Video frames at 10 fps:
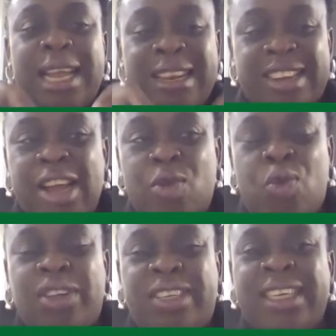that
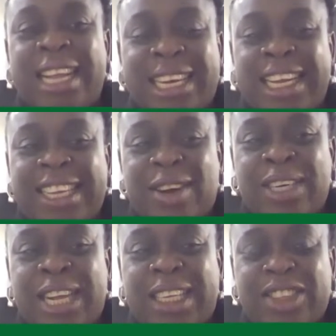
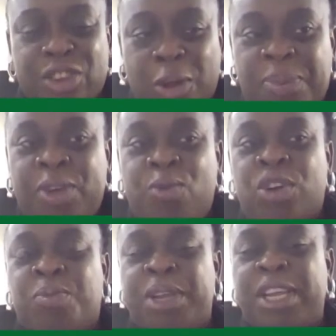that something
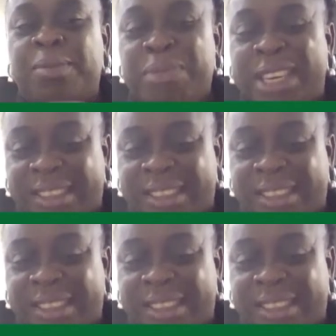was being